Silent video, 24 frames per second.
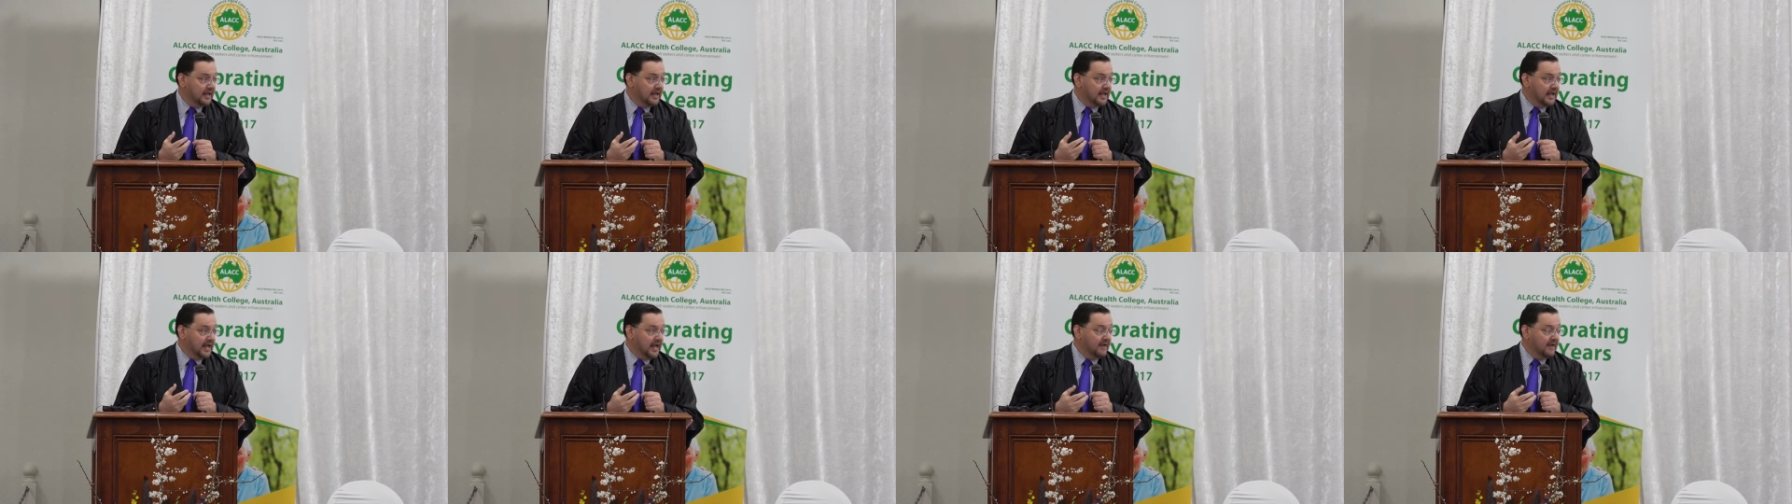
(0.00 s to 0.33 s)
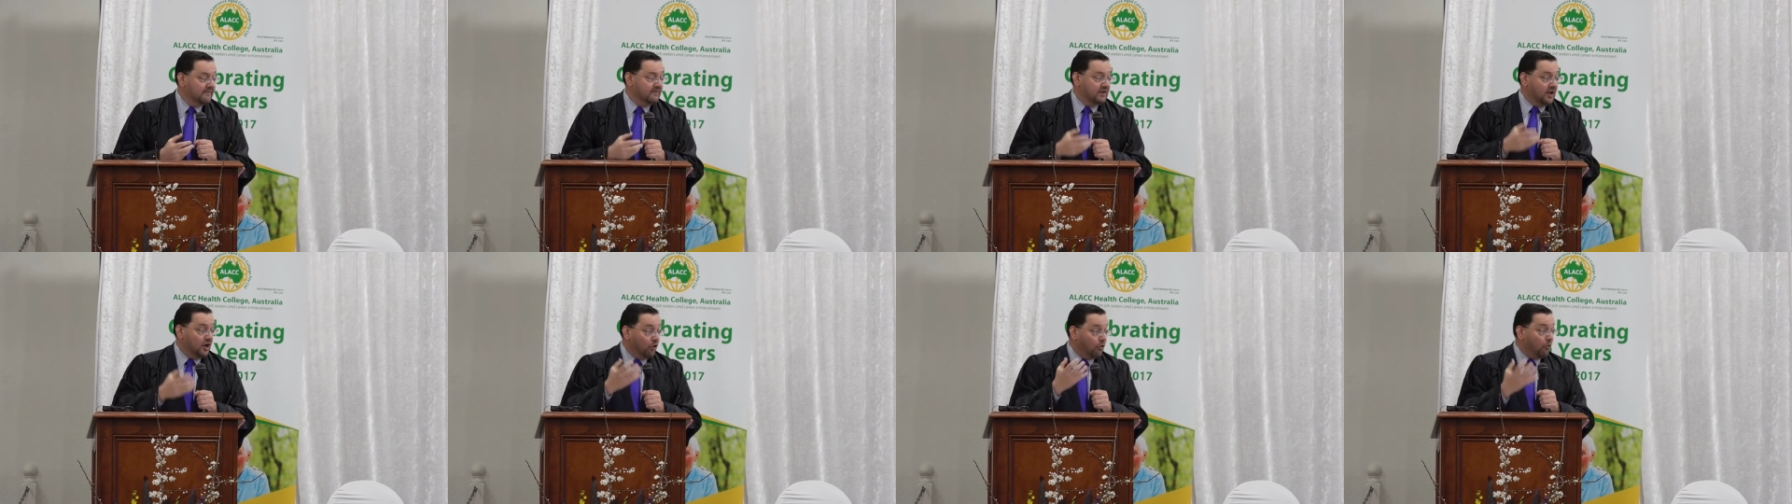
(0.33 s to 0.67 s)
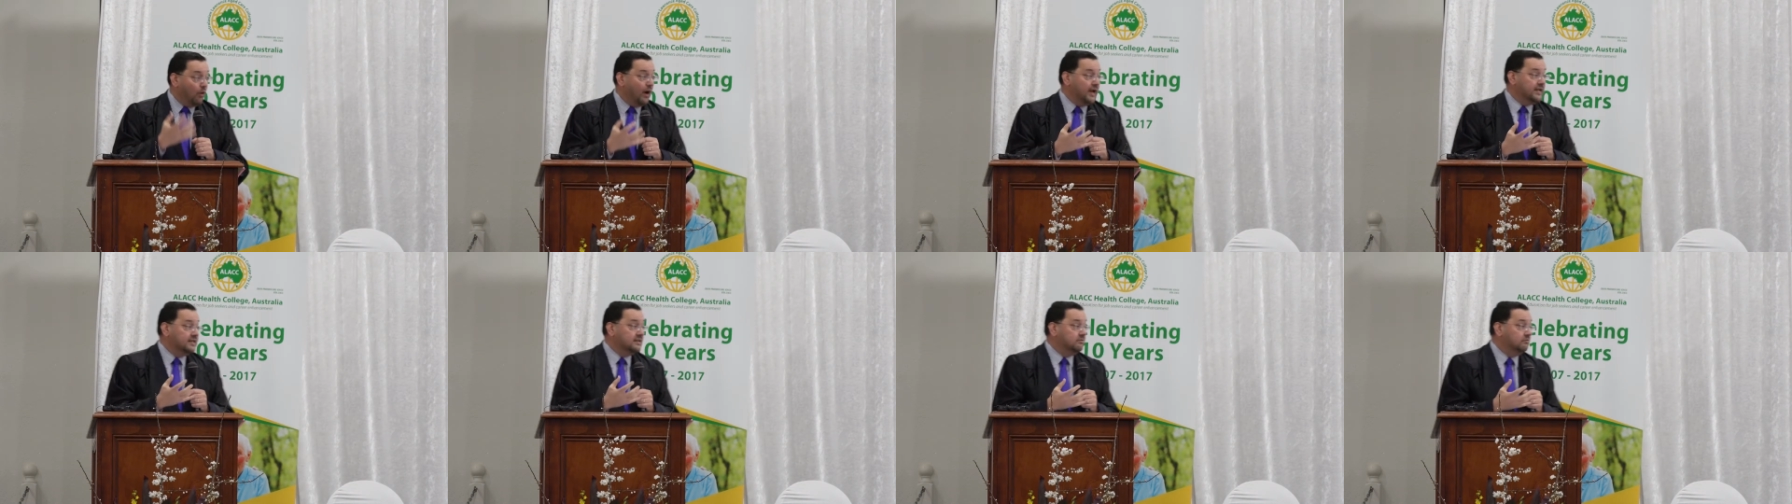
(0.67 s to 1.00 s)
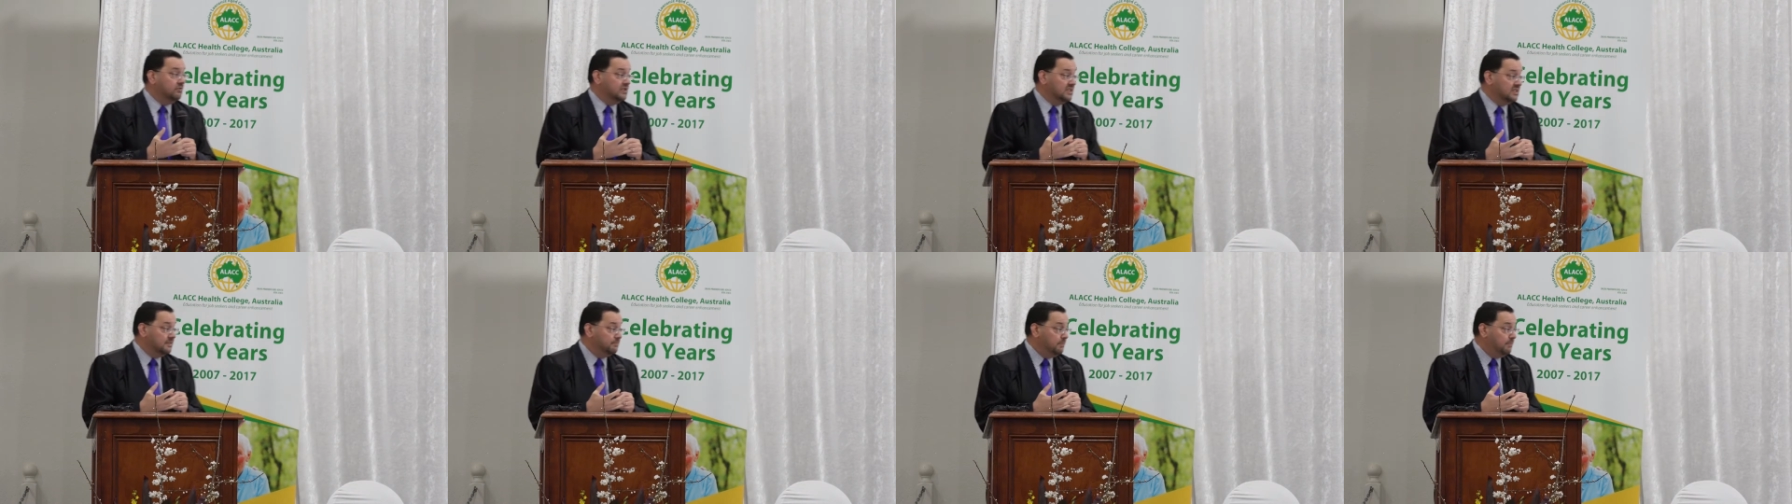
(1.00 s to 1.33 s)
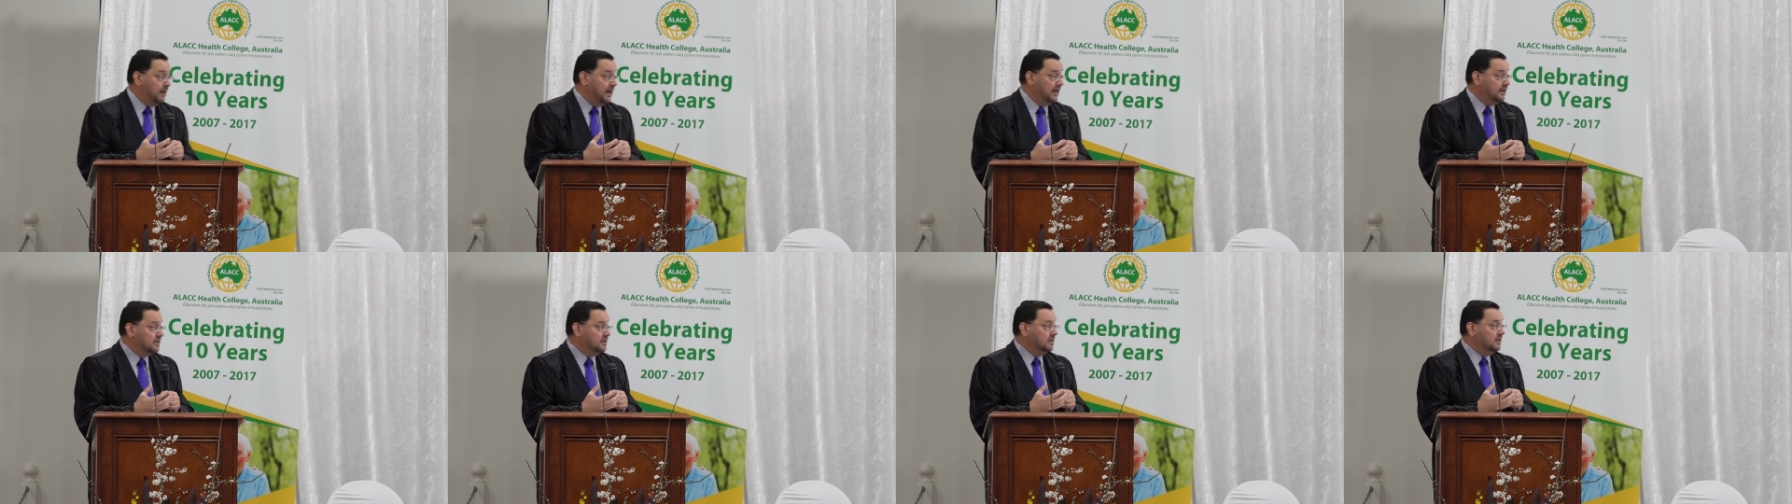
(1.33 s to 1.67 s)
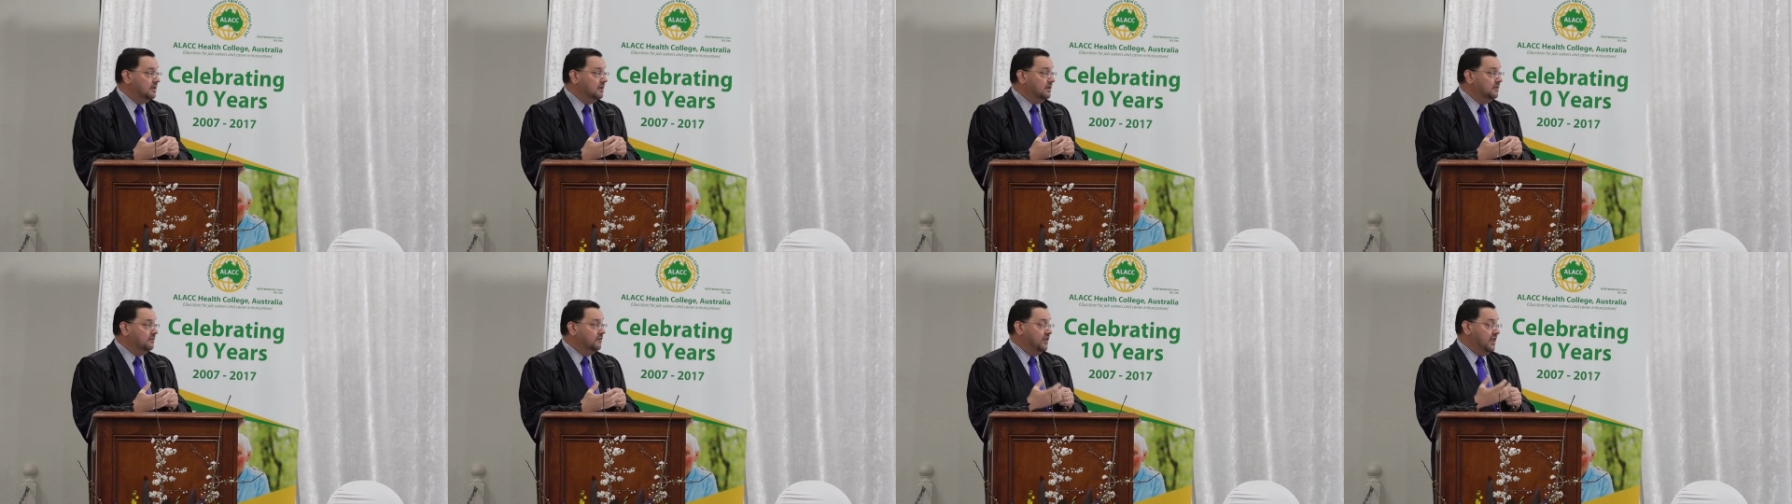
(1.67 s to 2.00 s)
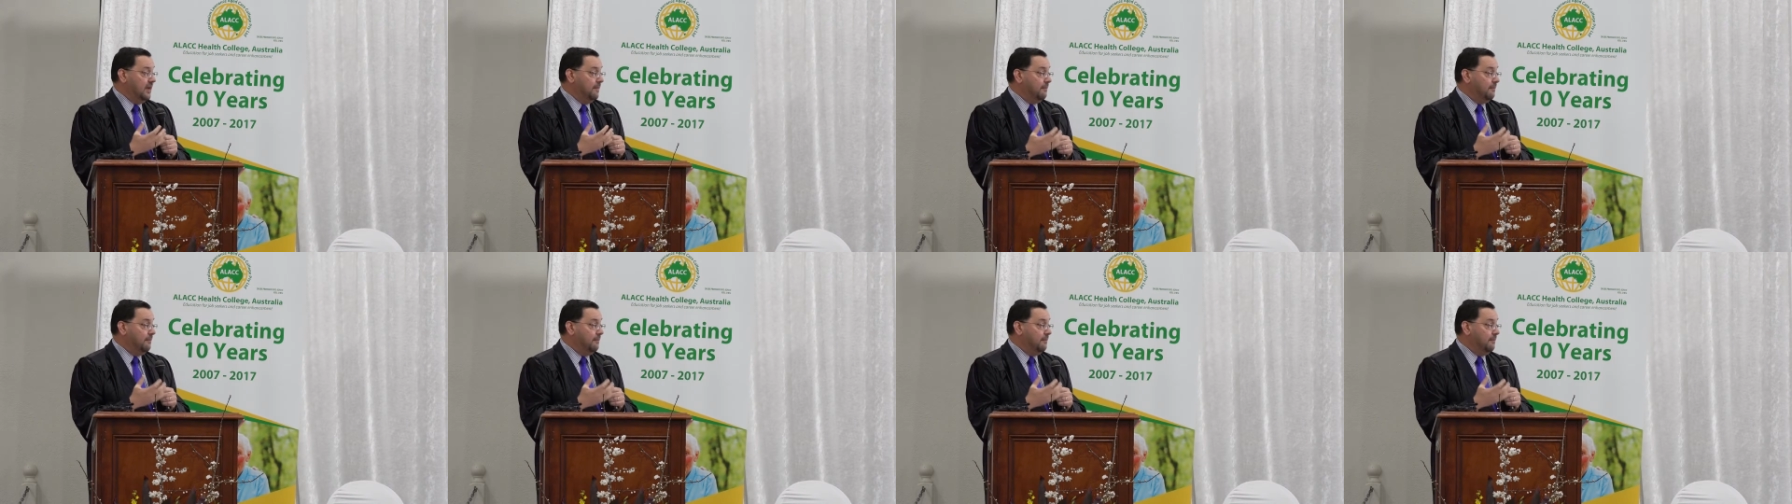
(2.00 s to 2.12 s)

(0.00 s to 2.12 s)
having a great respect for their